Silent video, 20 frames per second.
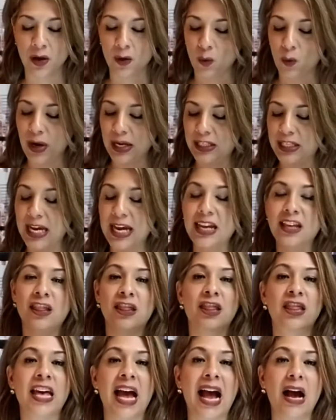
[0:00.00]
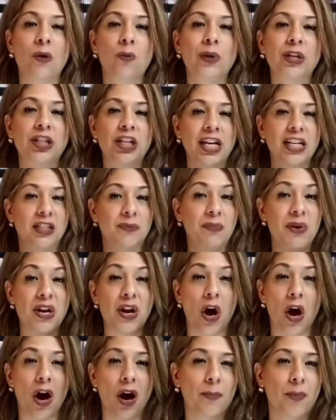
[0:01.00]
We take that which has
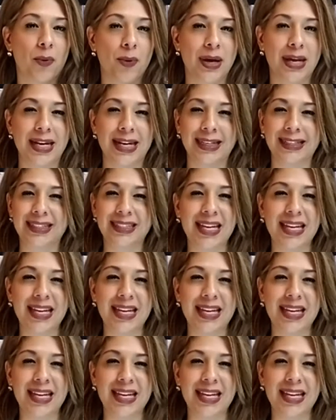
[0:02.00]
been operating